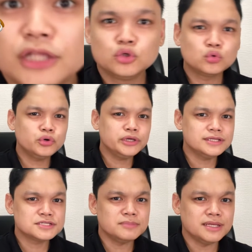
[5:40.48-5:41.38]
Tokui
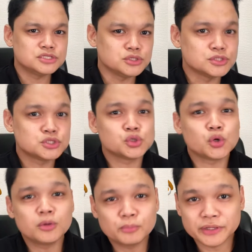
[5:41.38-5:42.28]
just means your
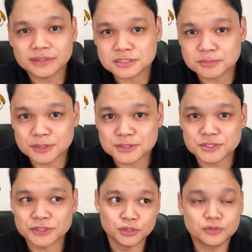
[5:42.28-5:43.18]
strong point as a
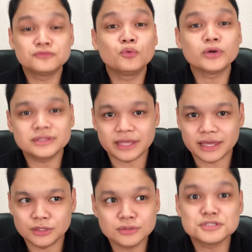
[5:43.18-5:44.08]
person, your
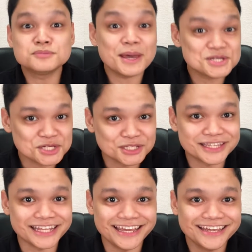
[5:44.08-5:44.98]
forte, your
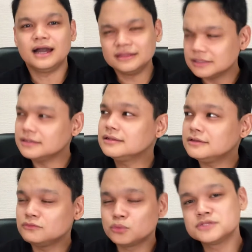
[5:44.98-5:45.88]
specialty.
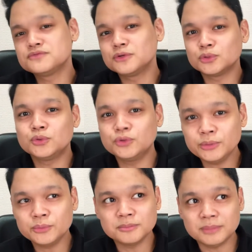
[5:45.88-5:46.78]
Alternative words for
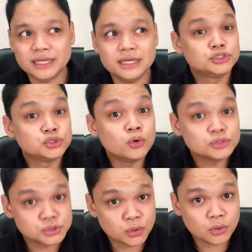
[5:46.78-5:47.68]
tokui would be
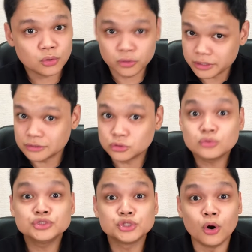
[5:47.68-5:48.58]
chosho or
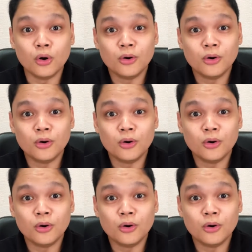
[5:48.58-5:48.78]
tokucho.